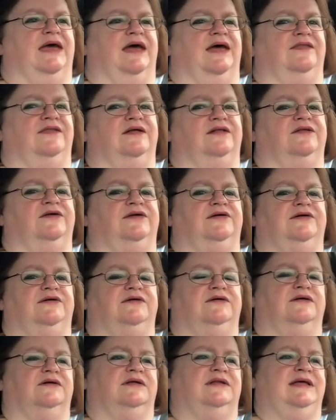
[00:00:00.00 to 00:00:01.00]
And the
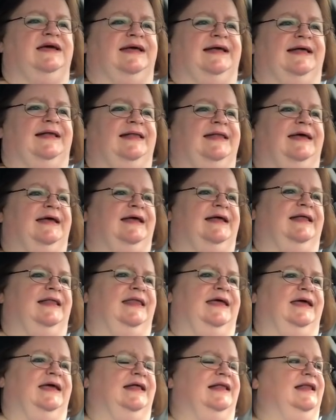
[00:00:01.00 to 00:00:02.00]
little click, click,
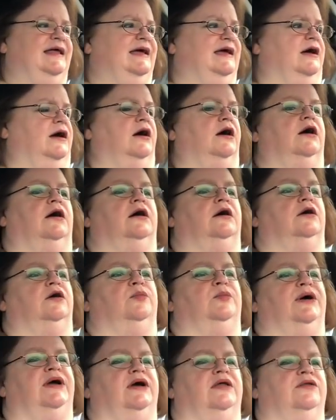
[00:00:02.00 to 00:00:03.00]
click, click.
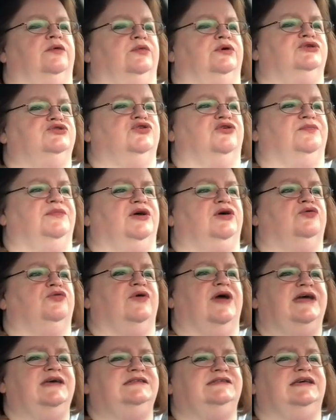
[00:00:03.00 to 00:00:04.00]
Oh, my other one drove me
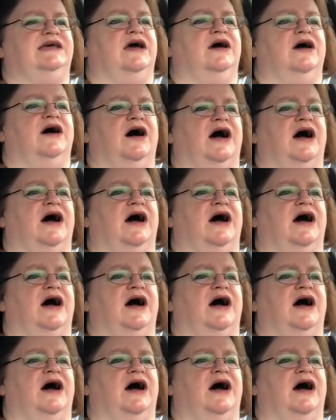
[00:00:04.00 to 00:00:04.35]
crazy.